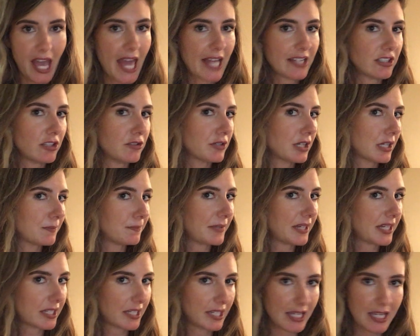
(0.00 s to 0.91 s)
And you can
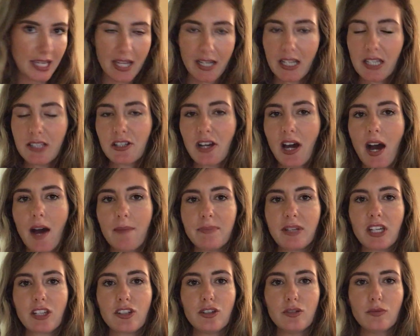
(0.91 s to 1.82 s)
pick any
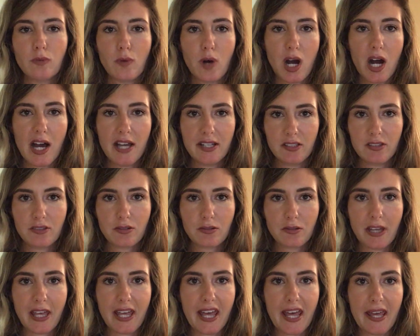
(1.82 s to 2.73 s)
topic you want,
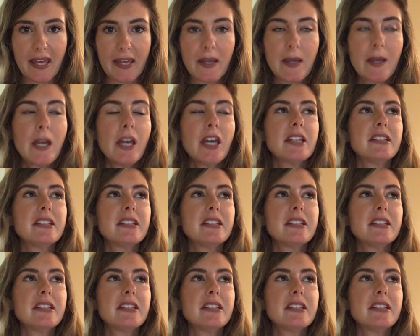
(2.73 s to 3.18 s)
okay?